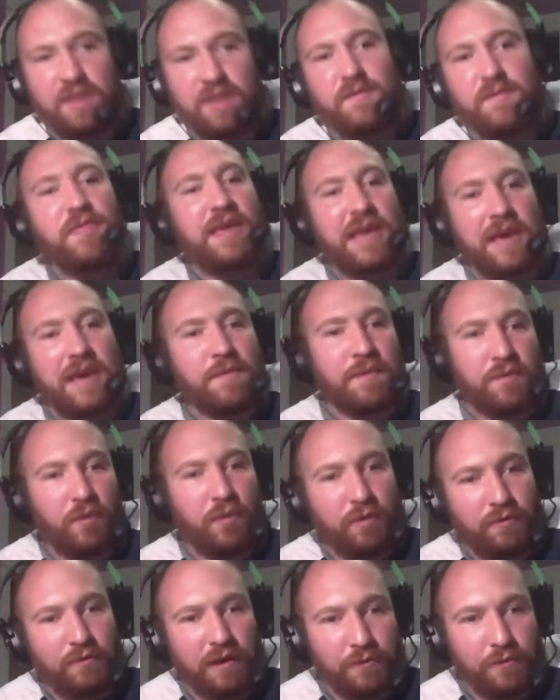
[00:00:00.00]
Even if they gave me
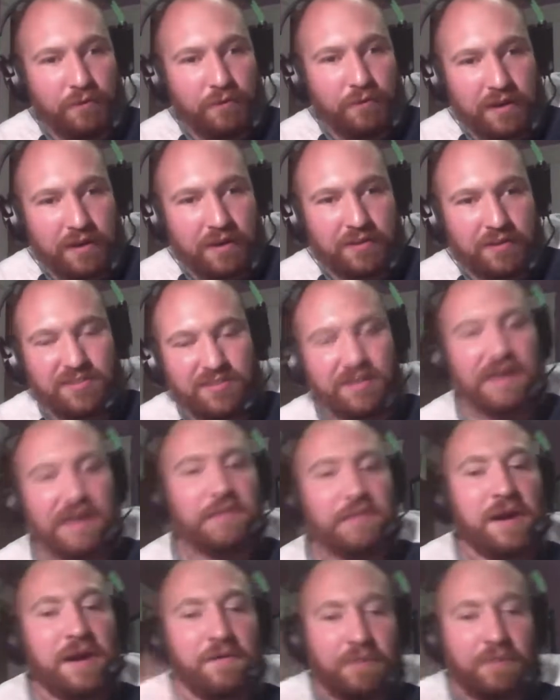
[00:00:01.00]
1 round for the DLC,
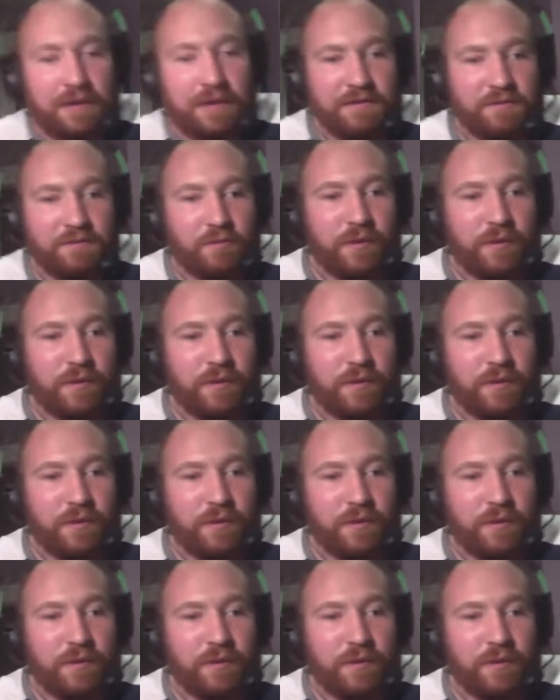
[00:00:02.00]
I'd probably